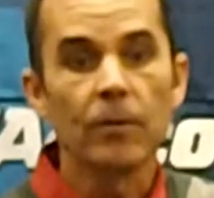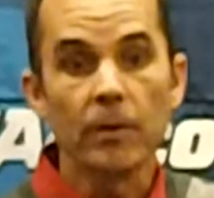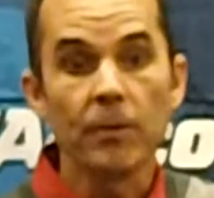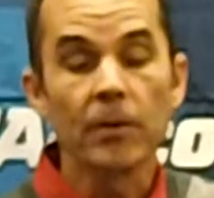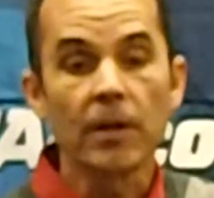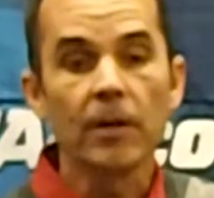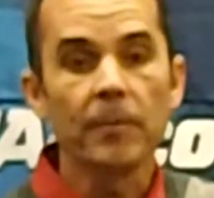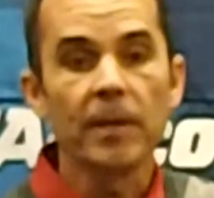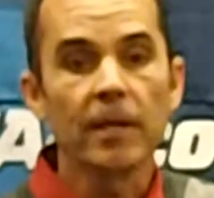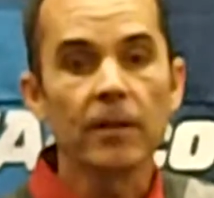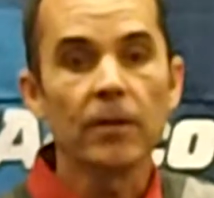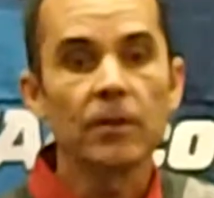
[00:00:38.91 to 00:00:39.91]
we were going to
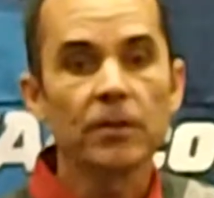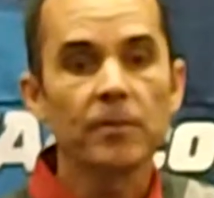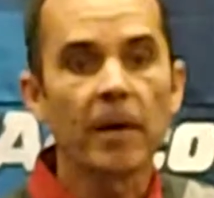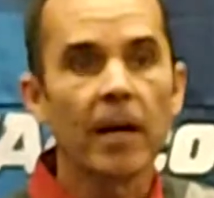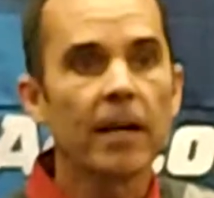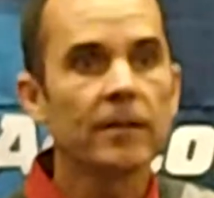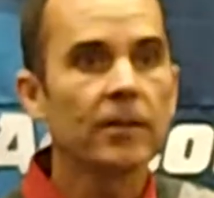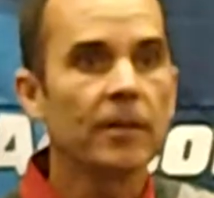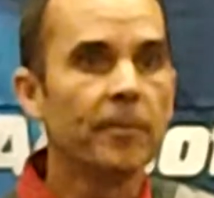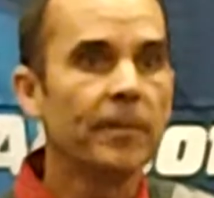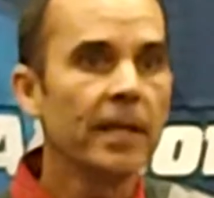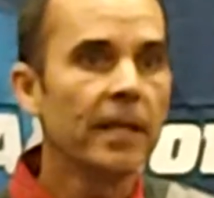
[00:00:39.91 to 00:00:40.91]
be in a good spot to
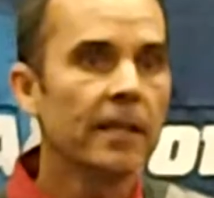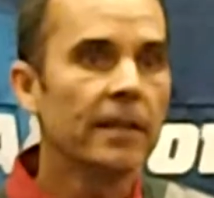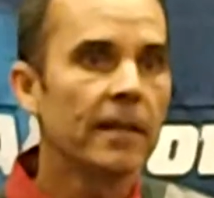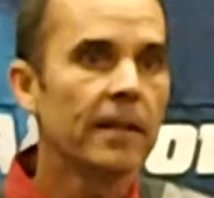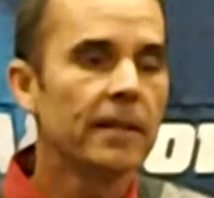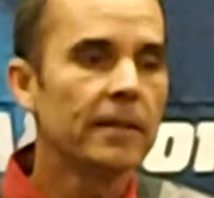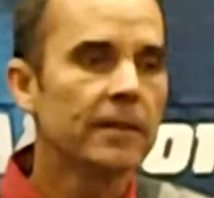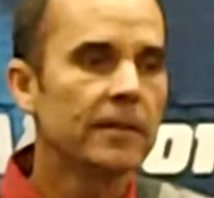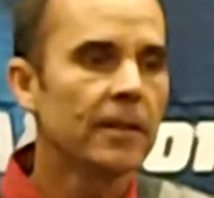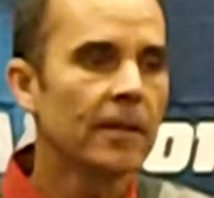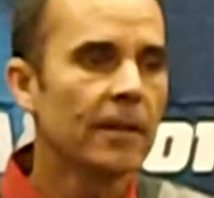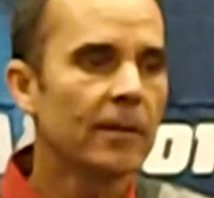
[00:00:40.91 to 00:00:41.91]
compete,
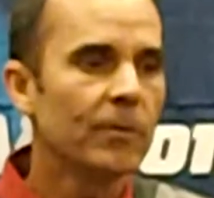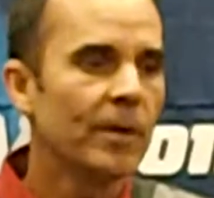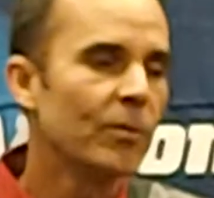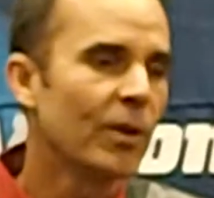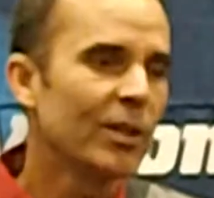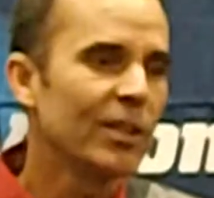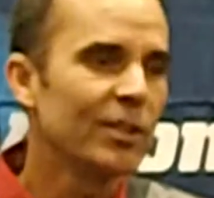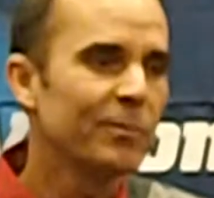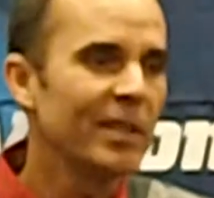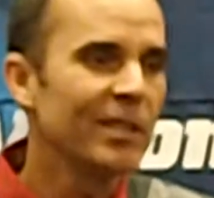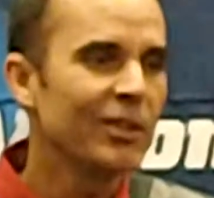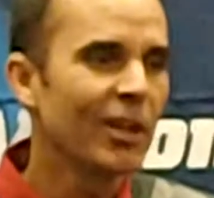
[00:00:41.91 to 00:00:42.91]
and we weren't going to
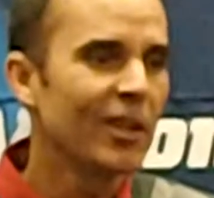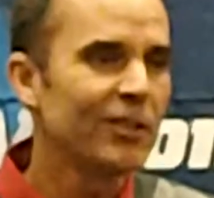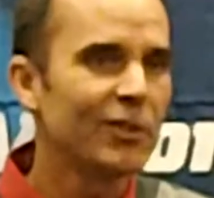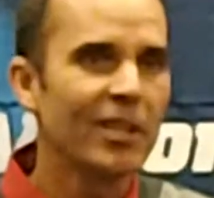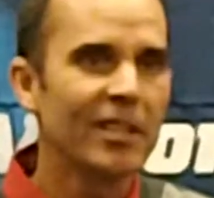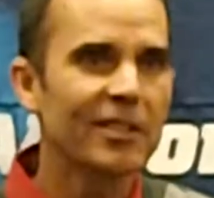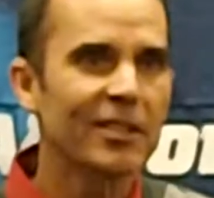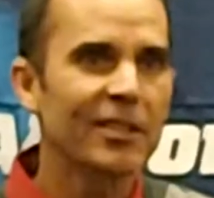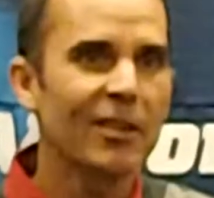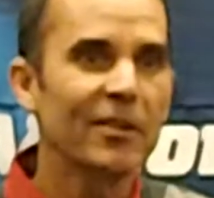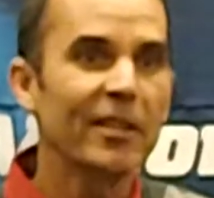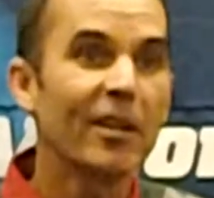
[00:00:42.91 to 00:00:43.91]
be judged
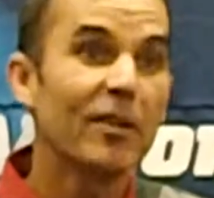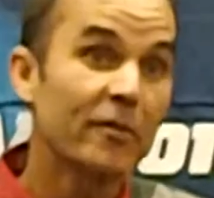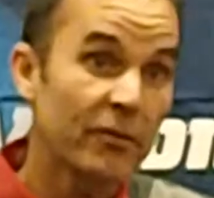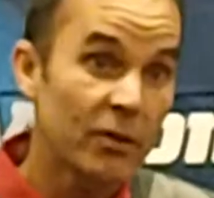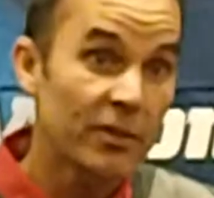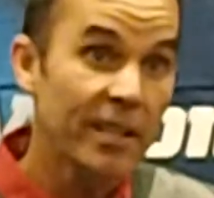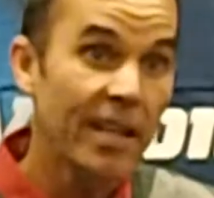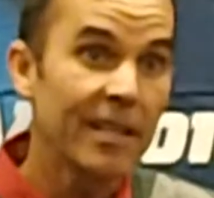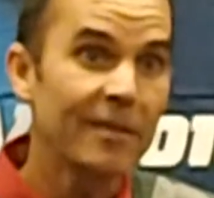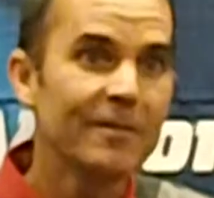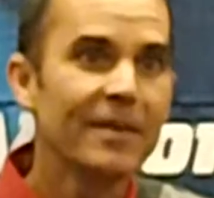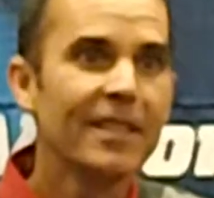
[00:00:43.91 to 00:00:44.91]
necessarily on our first
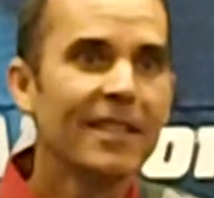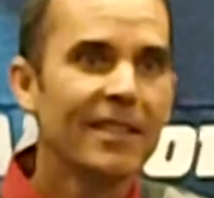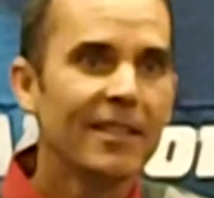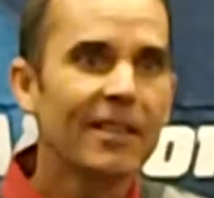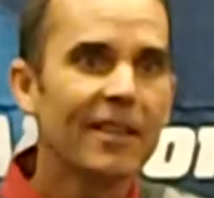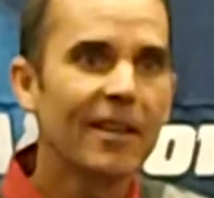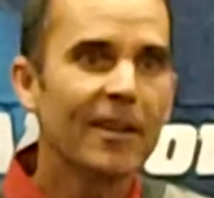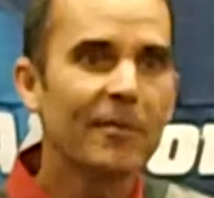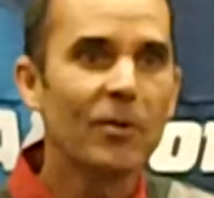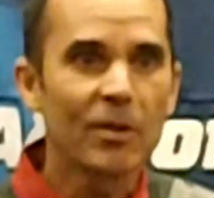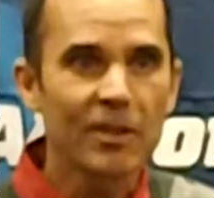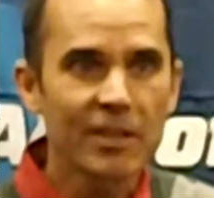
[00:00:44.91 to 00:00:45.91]
game
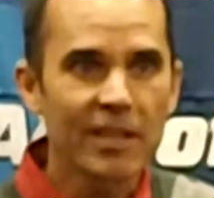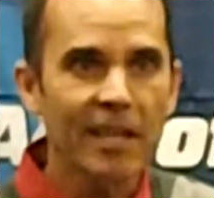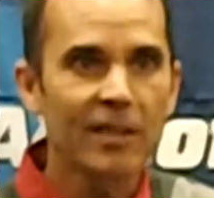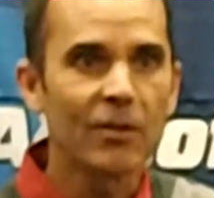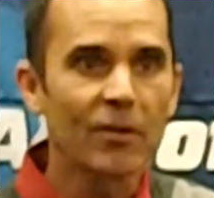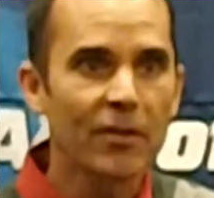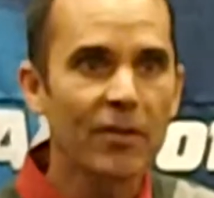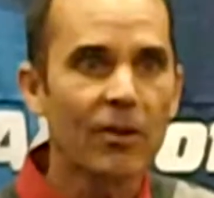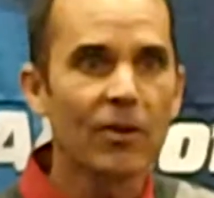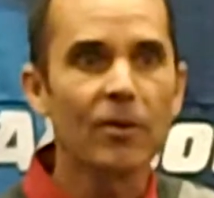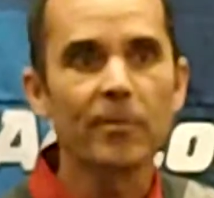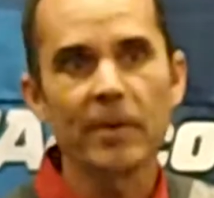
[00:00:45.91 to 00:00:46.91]
or the second or
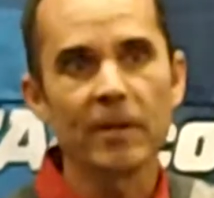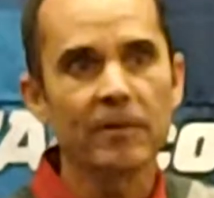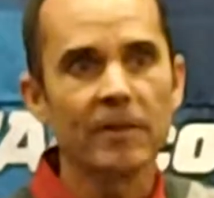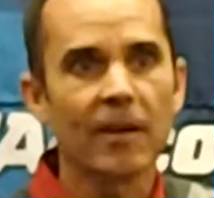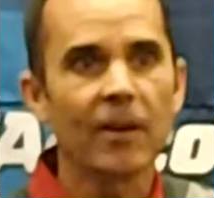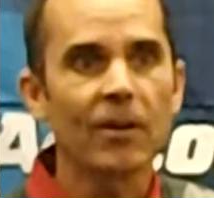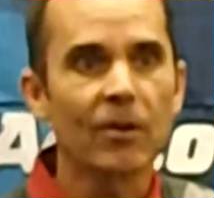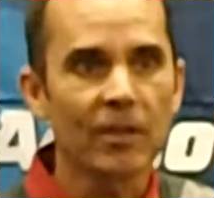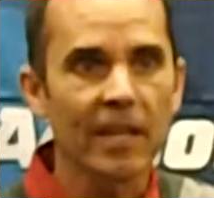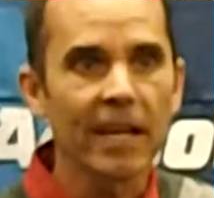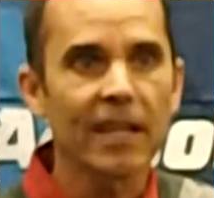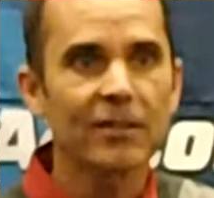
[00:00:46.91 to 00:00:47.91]
third, but on our
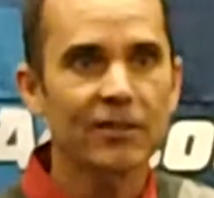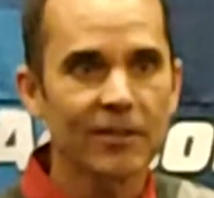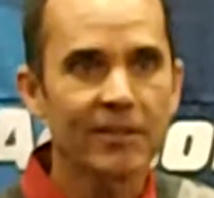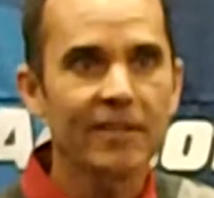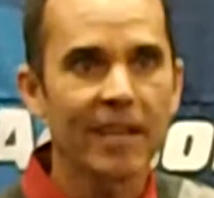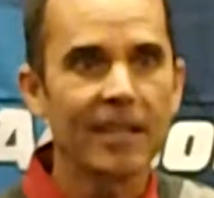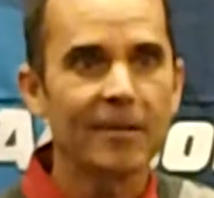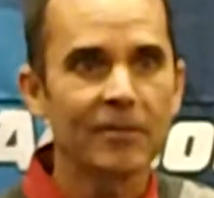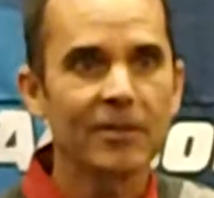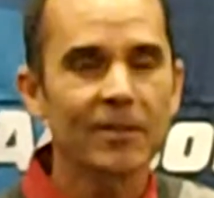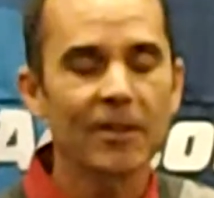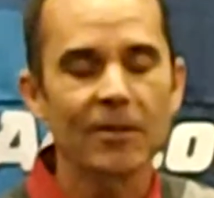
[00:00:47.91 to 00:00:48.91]
last game.
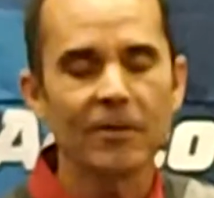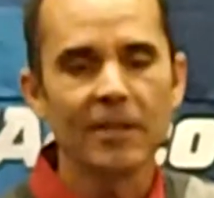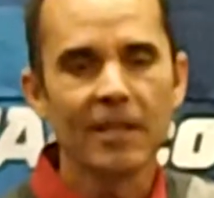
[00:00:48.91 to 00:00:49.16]
So